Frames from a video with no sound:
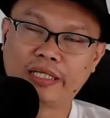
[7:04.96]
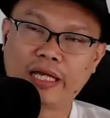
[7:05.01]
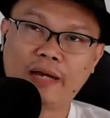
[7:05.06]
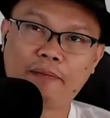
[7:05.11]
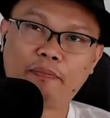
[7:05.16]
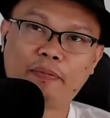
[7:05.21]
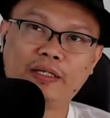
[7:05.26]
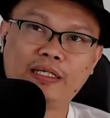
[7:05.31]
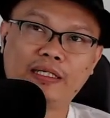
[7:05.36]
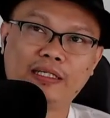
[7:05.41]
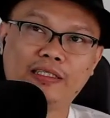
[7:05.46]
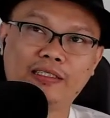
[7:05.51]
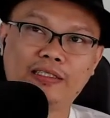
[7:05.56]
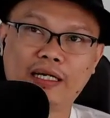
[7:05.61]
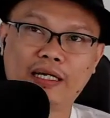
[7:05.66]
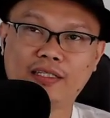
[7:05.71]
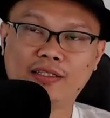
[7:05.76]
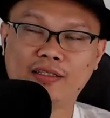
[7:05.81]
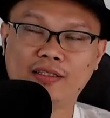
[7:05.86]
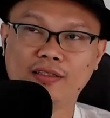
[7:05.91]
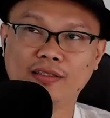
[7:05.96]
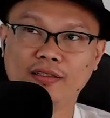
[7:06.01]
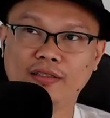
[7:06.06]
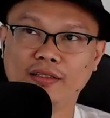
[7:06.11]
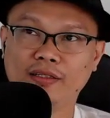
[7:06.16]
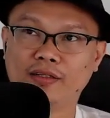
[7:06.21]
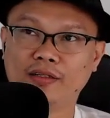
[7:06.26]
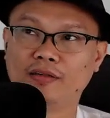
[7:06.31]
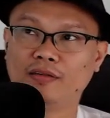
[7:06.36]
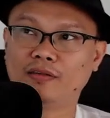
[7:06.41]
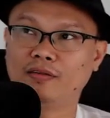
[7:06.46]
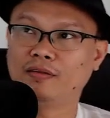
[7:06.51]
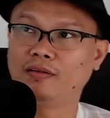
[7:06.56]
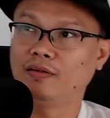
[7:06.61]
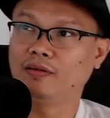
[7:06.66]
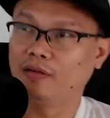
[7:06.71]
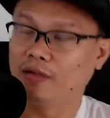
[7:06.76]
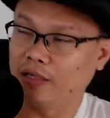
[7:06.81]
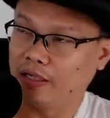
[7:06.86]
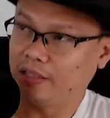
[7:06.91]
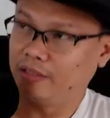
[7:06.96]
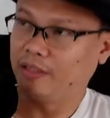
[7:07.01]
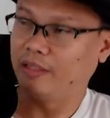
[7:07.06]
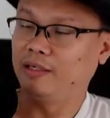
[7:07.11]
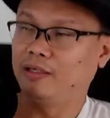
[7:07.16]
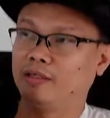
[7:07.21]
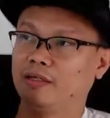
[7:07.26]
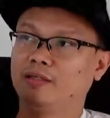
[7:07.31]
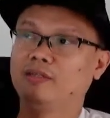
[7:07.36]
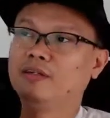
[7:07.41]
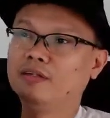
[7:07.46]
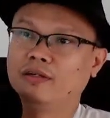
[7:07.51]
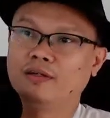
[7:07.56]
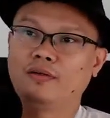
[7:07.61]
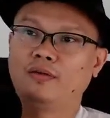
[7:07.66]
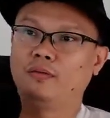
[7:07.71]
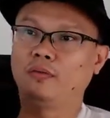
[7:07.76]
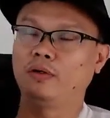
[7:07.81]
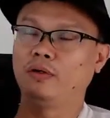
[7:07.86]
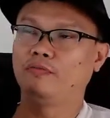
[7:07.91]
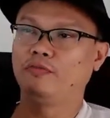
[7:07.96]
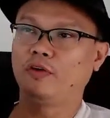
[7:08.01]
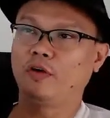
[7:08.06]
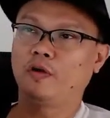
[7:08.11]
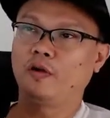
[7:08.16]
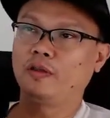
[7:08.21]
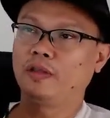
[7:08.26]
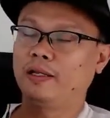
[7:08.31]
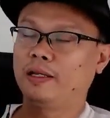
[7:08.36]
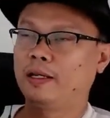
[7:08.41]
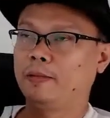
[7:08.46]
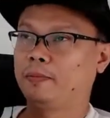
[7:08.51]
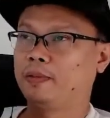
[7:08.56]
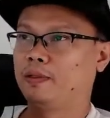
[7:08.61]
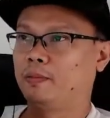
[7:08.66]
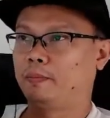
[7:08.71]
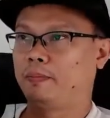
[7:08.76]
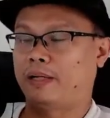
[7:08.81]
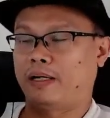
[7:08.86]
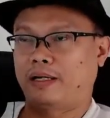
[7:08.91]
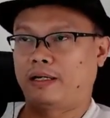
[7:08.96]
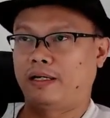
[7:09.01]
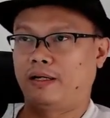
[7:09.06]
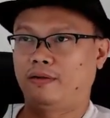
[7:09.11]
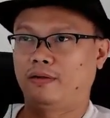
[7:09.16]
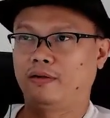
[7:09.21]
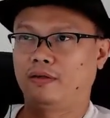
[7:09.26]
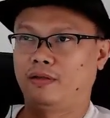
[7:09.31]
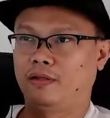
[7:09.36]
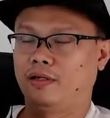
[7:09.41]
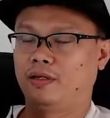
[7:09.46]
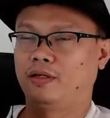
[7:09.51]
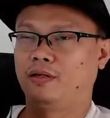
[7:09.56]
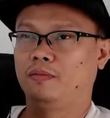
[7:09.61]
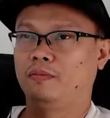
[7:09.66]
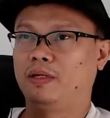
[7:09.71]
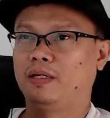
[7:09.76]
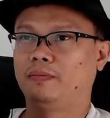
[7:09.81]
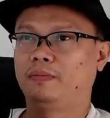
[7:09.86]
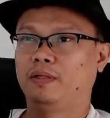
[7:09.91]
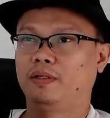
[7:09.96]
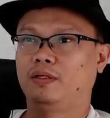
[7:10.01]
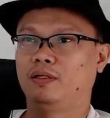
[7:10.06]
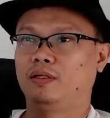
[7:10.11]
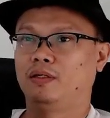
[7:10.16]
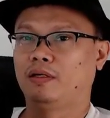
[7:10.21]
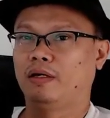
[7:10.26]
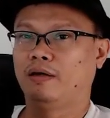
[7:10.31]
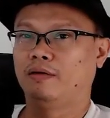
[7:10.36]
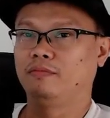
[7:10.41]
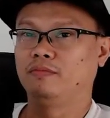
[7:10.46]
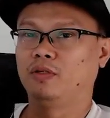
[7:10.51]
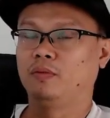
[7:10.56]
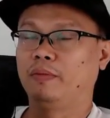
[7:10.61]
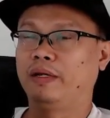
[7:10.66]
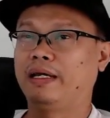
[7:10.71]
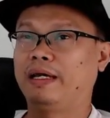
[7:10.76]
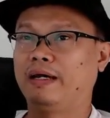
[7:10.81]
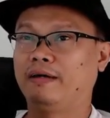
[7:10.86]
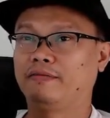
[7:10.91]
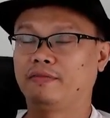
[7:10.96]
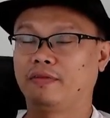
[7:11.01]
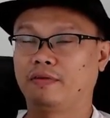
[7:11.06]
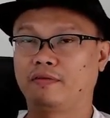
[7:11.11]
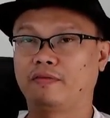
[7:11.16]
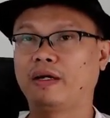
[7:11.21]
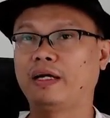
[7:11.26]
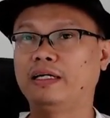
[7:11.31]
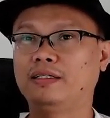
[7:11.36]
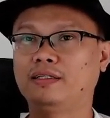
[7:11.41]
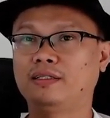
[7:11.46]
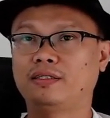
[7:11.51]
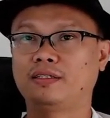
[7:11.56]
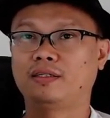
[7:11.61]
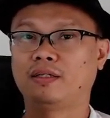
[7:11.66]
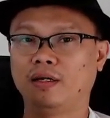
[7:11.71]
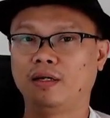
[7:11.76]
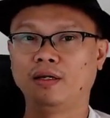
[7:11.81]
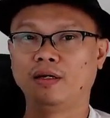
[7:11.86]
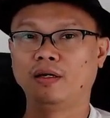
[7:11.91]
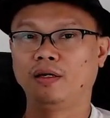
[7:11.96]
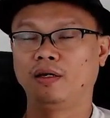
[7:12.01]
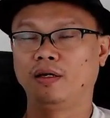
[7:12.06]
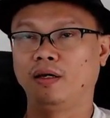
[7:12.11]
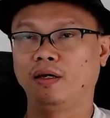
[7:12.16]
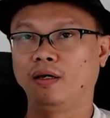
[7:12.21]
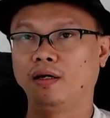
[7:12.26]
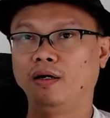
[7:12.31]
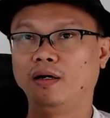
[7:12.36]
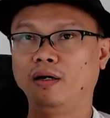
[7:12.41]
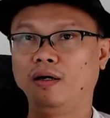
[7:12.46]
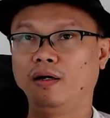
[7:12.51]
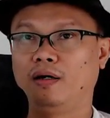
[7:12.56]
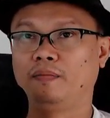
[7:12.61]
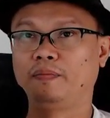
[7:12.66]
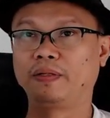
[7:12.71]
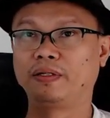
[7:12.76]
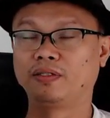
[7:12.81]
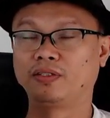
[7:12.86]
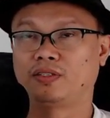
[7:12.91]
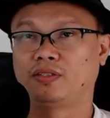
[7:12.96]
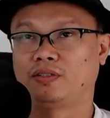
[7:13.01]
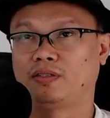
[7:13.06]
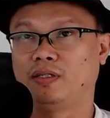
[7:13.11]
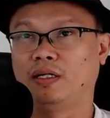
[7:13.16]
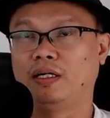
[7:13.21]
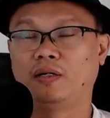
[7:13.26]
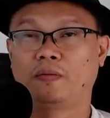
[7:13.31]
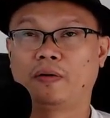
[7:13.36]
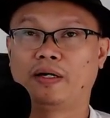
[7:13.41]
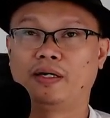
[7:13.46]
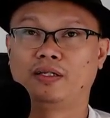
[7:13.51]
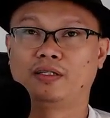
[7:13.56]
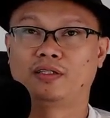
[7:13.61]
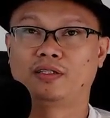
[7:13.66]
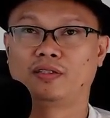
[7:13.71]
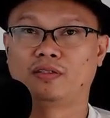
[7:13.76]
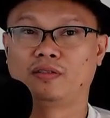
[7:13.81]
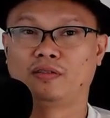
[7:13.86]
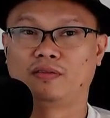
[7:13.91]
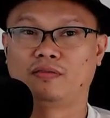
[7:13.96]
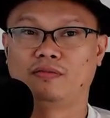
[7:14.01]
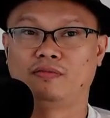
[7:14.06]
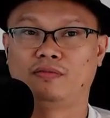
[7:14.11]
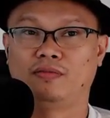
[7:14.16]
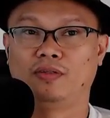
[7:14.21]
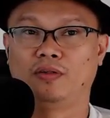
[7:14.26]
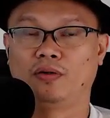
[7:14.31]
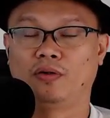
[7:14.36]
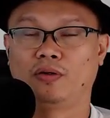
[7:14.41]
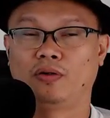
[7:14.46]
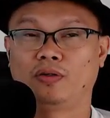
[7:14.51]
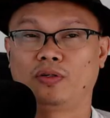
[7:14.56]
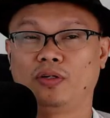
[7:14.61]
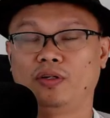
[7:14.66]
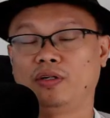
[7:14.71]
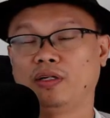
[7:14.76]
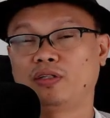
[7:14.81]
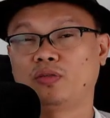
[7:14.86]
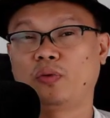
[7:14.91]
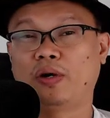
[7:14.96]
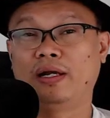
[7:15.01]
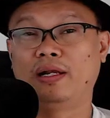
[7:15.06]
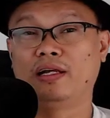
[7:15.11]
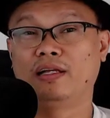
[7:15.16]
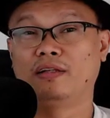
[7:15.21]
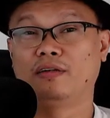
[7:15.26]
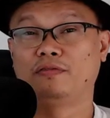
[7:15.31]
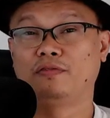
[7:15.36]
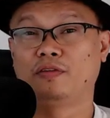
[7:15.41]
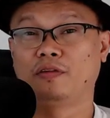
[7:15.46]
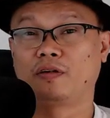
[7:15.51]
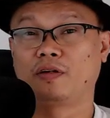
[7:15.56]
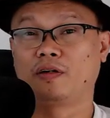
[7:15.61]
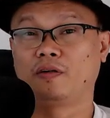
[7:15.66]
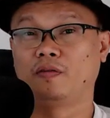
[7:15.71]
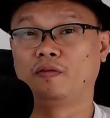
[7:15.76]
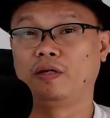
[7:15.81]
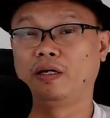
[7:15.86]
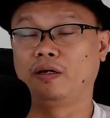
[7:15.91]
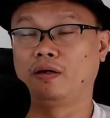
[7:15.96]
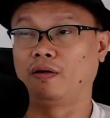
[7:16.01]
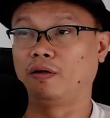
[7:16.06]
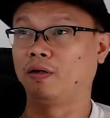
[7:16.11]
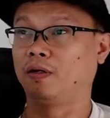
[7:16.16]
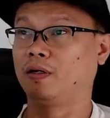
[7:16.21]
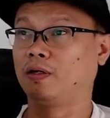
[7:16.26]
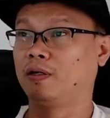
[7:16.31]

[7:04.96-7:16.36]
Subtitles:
happening is that, you know, I think if you're on the level of Pacquiao, I think you may have the rights, because anyway, it's the twilight of your career.